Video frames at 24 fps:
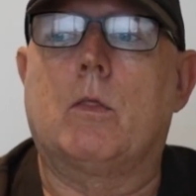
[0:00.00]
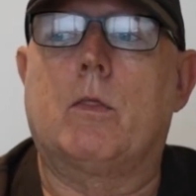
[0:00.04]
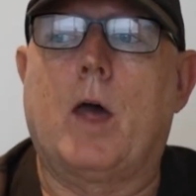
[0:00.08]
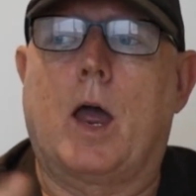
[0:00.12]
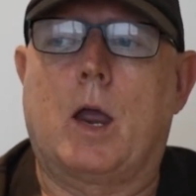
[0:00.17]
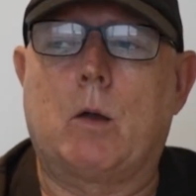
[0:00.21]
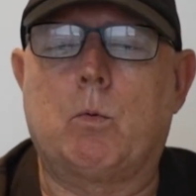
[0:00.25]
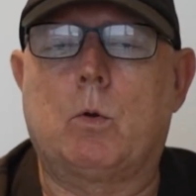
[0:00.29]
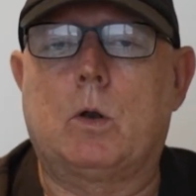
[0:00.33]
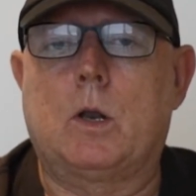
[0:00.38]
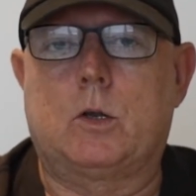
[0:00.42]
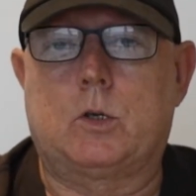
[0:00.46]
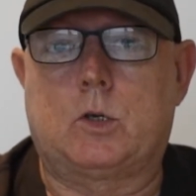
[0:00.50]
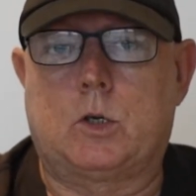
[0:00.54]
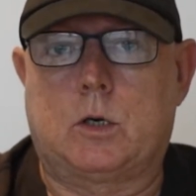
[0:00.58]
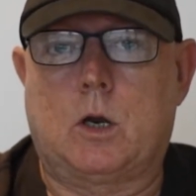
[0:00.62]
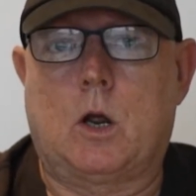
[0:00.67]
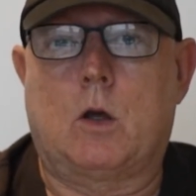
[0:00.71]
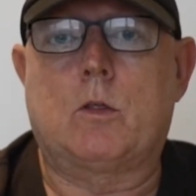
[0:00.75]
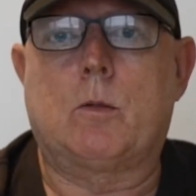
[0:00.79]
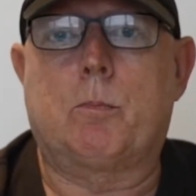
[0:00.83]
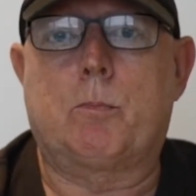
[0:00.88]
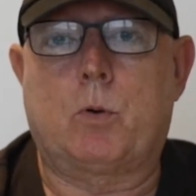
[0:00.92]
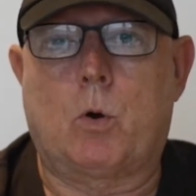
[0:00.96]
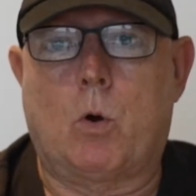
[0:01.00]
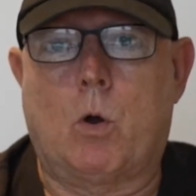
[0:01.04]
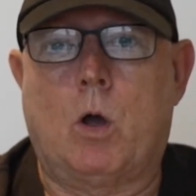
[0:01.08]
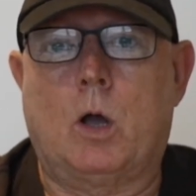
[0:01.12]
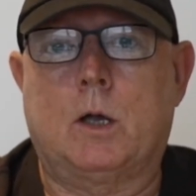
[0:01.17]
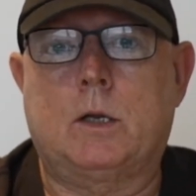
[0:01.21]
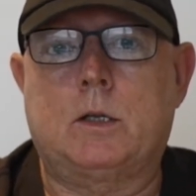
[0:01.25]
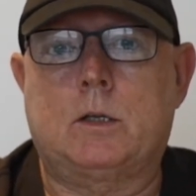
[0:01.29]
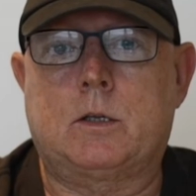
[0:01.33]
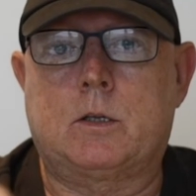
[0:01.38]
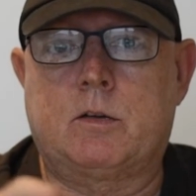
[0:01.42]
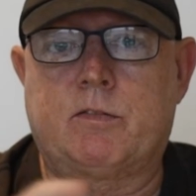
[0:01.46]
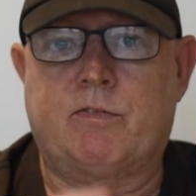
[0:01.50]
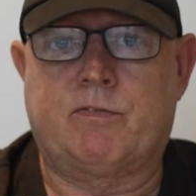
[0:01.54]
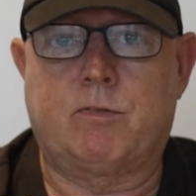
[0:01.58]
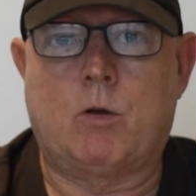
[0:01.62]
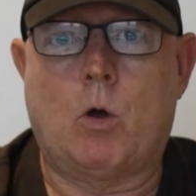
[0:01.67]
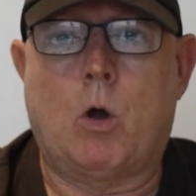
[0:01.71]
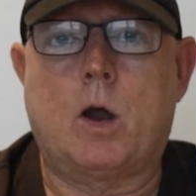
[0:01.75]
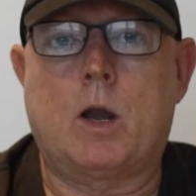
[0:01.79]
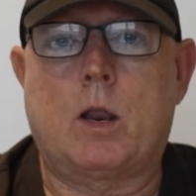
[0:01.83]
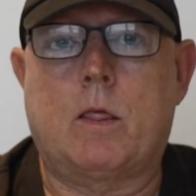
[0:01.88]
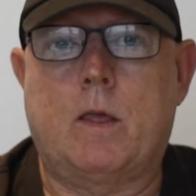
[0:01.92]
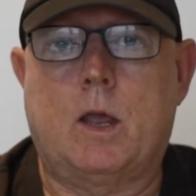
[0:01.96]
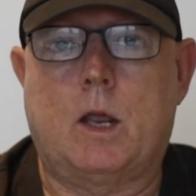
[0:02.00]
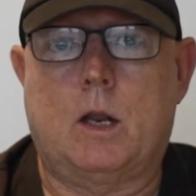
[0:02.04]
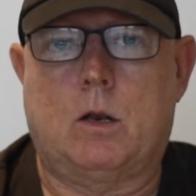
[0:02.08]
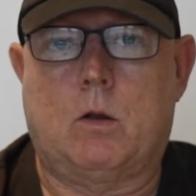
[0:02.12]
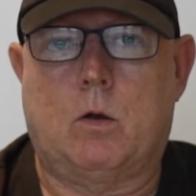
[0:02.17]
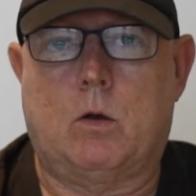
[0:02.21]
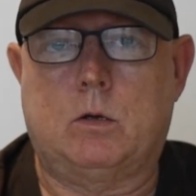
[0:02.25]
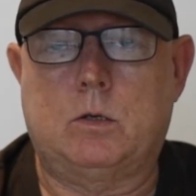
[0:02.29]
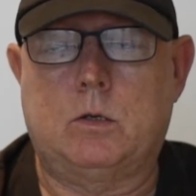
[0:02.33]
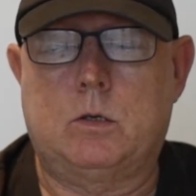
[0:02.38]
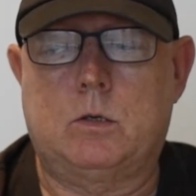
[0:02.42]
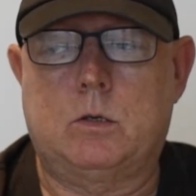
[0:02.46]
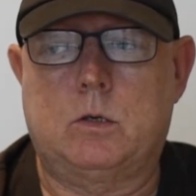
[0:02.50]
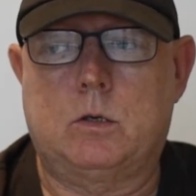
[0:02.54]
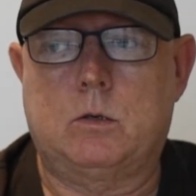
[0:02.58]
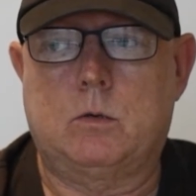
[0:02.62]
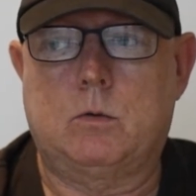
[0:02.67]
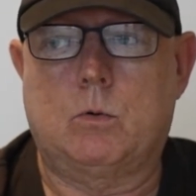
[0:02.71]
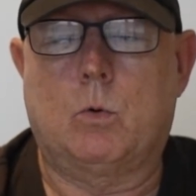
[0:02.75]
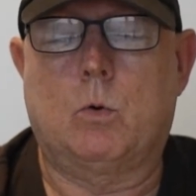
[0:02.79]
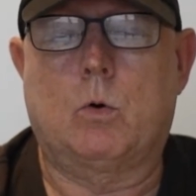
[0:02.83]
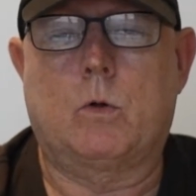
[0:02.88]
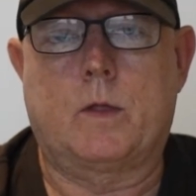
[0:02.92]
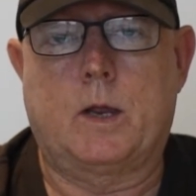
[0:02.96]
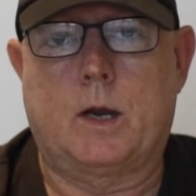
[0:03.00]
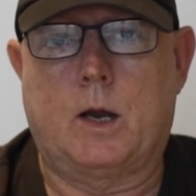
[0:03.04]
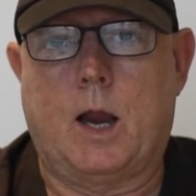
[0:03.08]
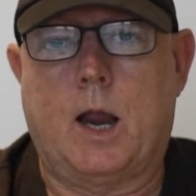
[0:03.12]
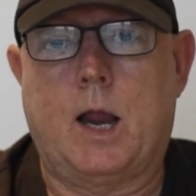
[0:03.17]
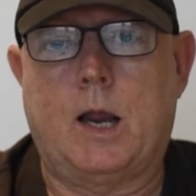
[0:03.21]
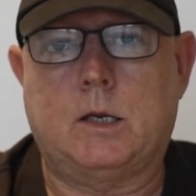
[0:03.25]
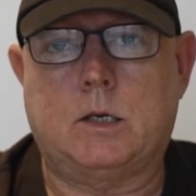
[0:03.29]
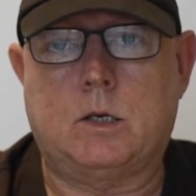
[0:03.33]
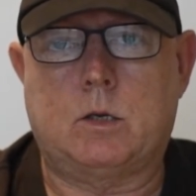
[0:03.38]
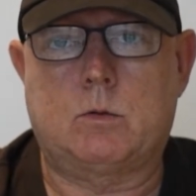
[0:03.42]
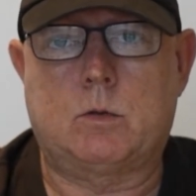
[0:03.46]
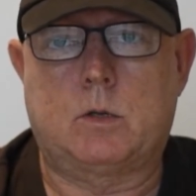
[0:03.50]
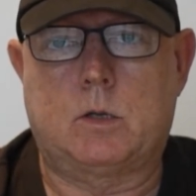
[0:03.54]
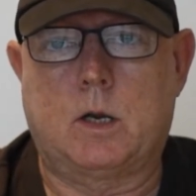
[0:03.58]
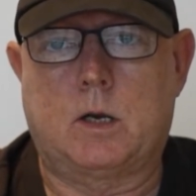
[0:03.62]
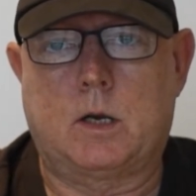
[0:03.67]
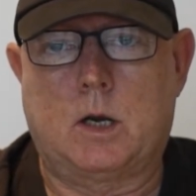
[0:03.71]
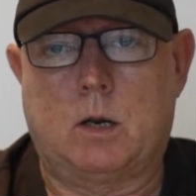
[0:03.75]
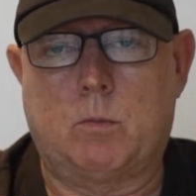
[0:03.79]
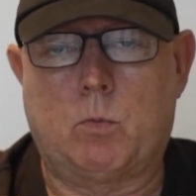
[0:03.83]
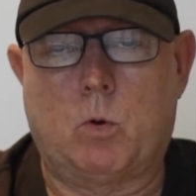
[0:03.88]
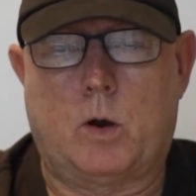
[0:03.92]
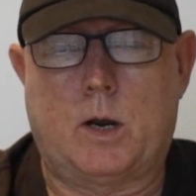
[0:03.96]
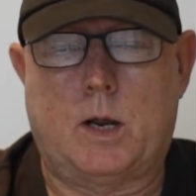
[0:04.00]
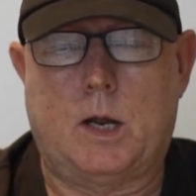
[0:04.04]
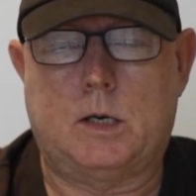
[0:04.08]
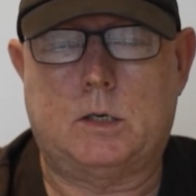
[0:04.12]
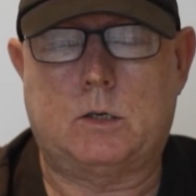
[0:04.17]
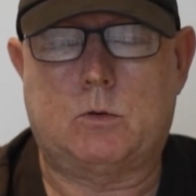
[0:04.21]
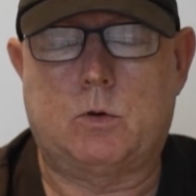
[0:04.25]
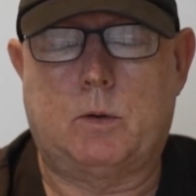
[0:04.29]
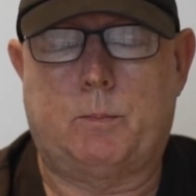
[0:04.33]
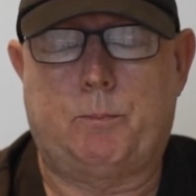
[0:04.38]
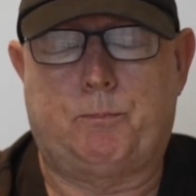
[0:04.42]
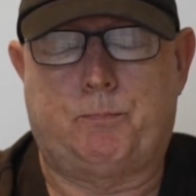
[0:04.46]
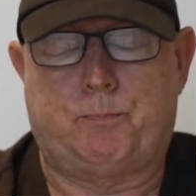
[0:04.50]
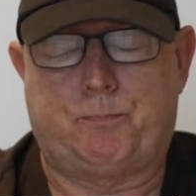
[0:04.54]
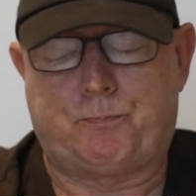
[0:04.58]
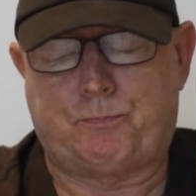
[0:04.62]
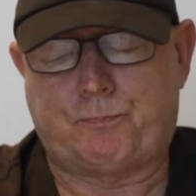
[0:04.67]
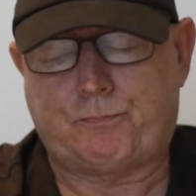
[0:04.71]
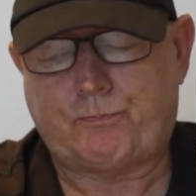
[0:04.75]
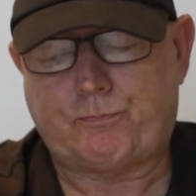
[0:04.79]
they will let you know the price to fly to their lodge or their nearby airstrip,